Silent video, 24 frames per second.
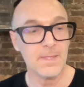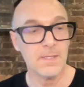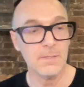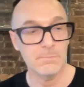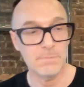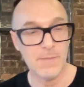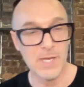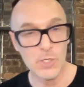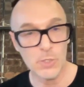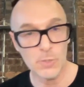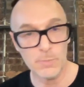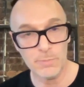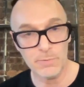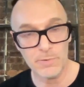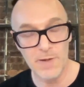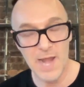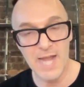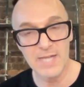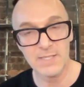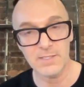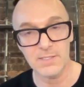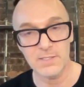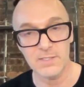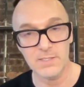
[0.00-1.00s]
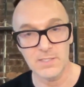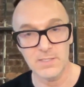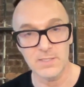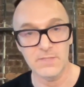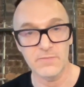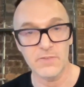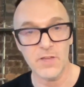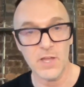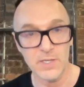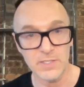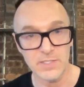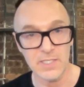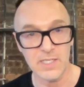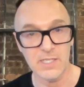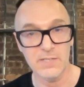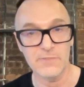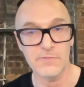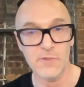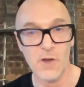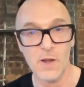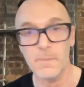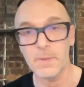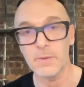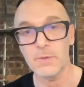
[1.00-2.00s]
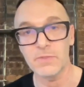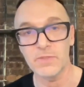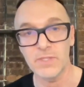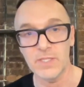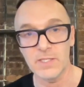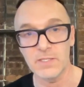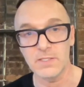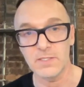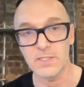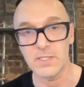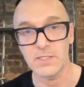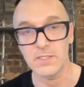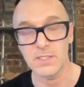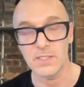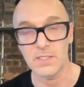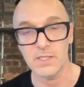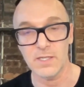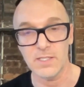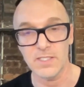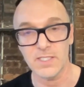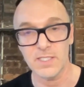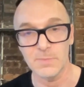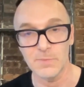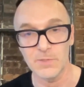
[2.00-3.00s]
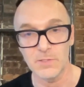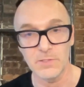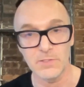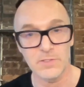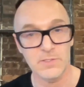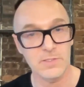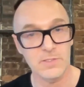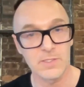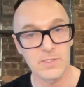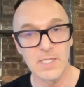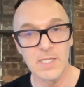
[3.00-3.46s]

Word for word: better practices of hunting and farming with the existing customers?